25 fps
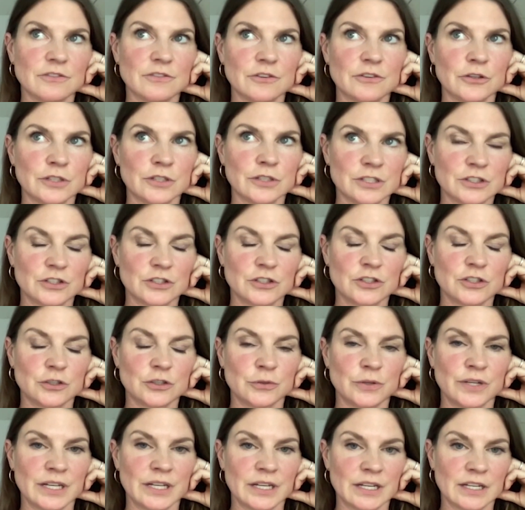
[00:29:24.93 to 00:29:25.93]
phone is
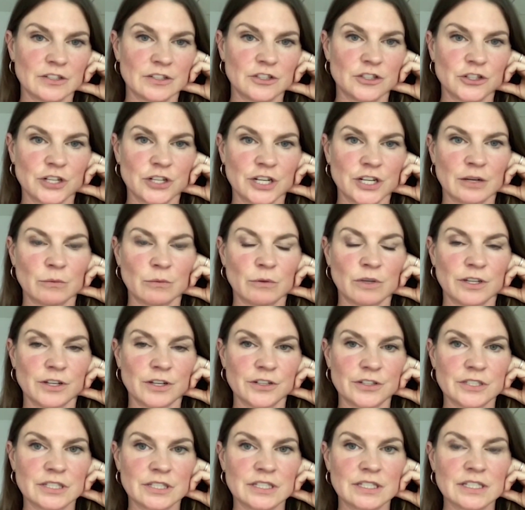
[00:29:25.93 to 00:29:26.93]
doing next to your head while
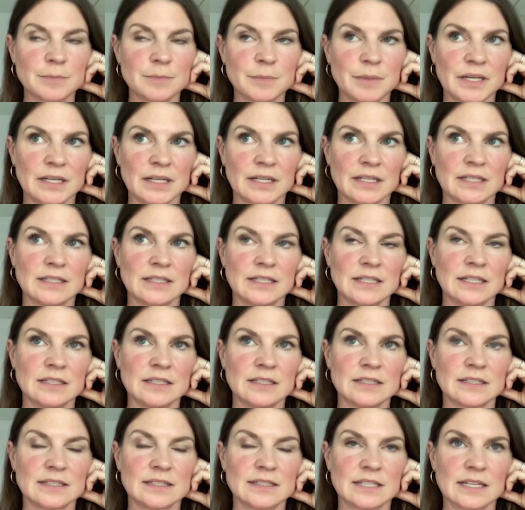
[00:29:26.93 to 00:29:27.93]
you're sleeping
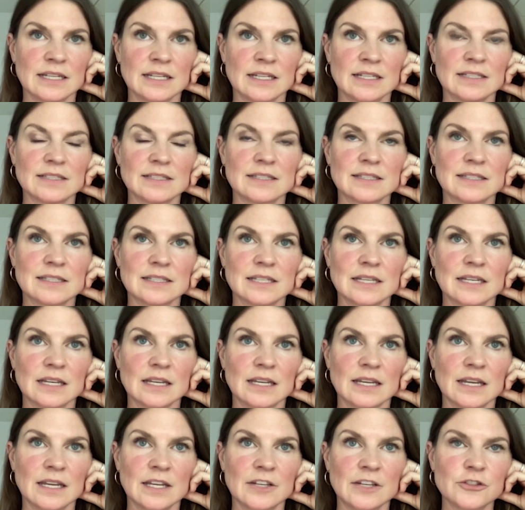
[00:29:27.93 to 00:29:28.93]
is it's
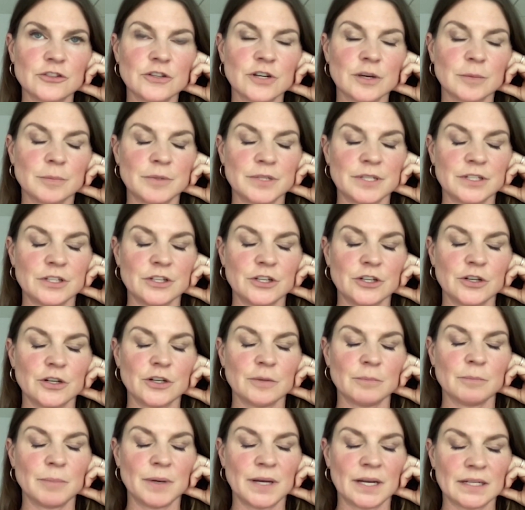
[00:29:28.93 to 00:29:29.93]
interrupting your
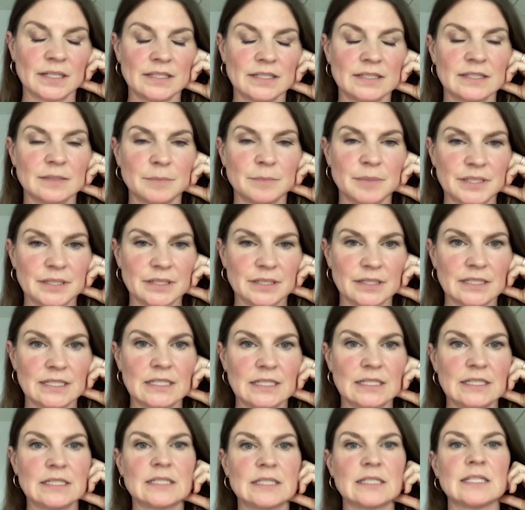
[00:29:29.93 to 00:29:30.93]
body's
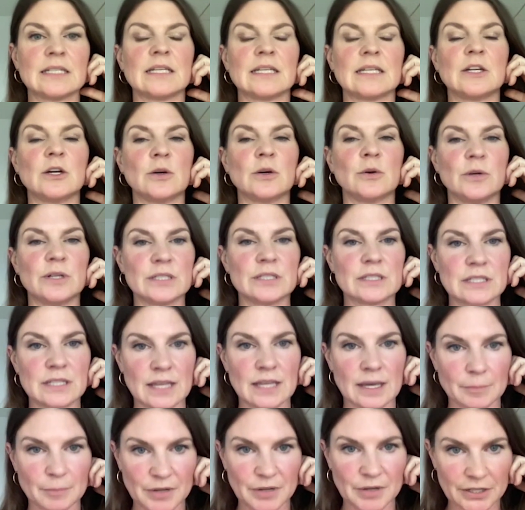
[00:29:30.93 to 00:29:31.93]
ability to go into
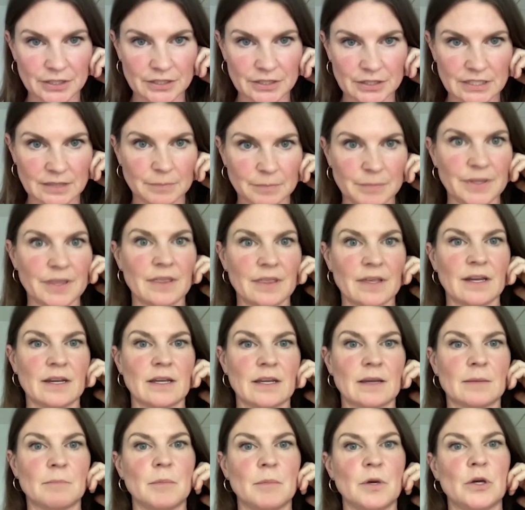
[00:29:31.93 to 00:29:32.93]
that
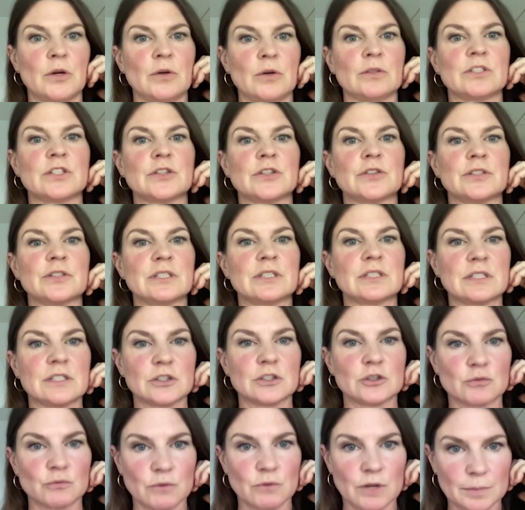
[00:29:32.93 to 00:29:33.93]
parasympathetic mode so it's
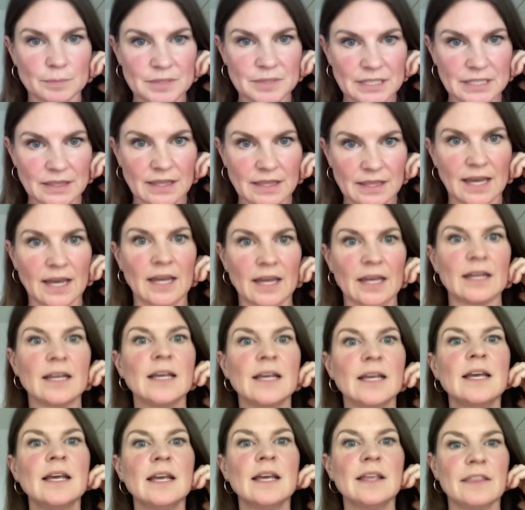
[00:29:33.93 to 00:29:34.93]
disrupting that
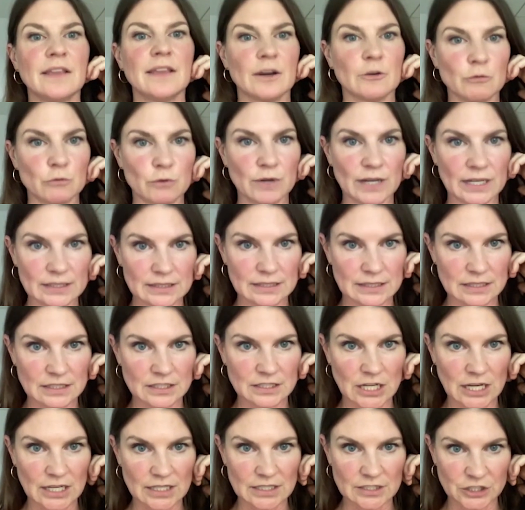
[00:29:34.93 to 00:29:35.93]
that rest and
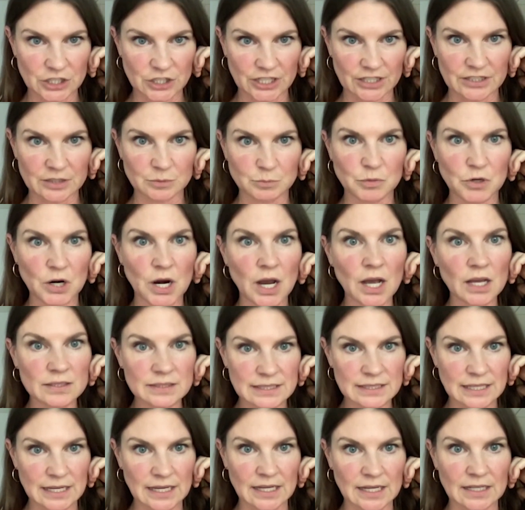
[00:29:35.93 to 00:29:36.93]
digest
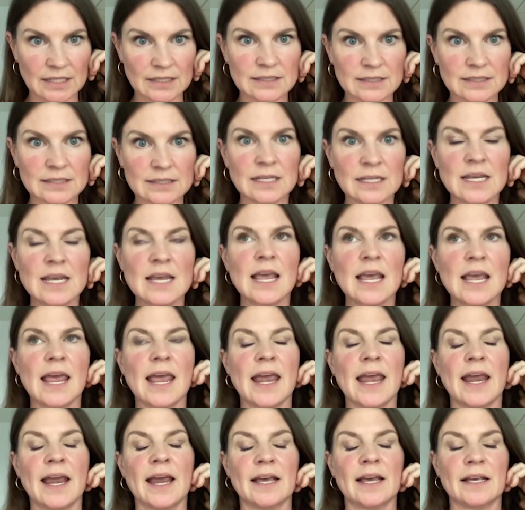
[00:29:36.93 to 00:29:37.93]
process
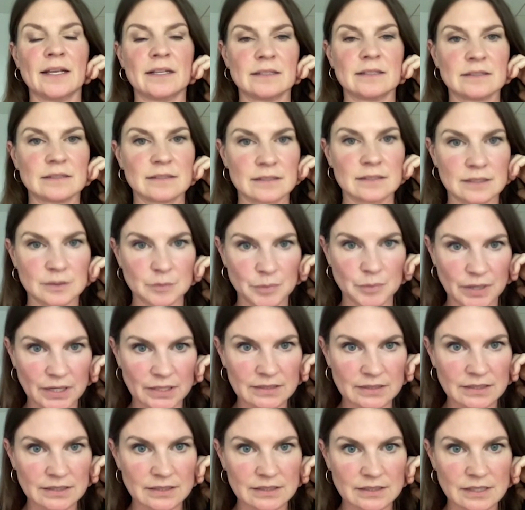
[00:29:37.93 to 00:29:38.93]
and
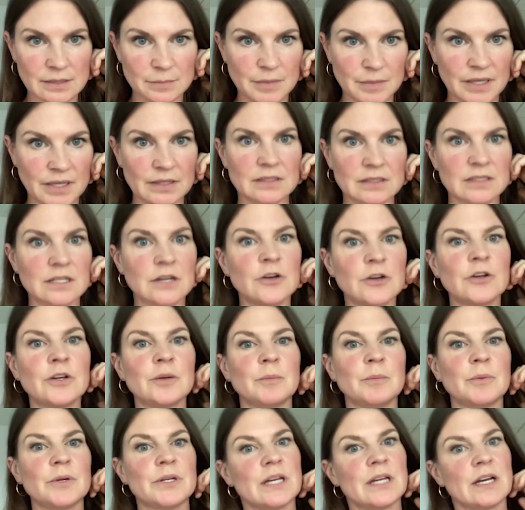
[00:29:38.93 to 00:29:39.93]
suppresses the
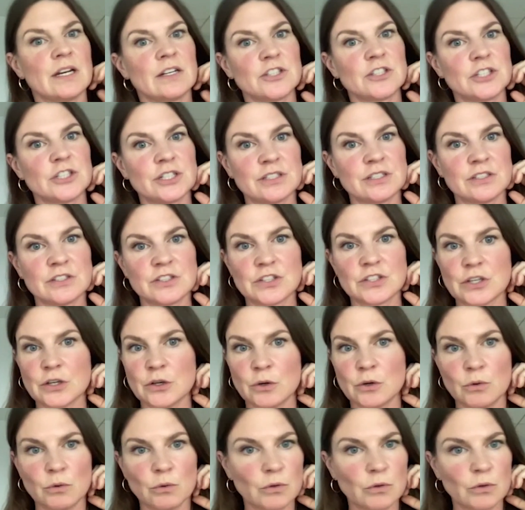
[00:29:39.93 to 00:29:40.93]
melatonin production
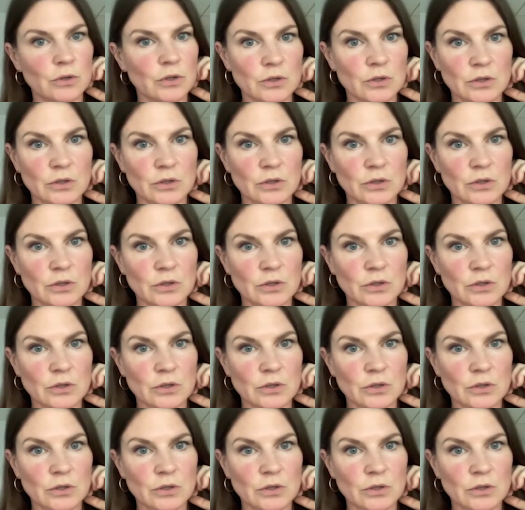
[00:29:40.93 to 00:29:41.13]
so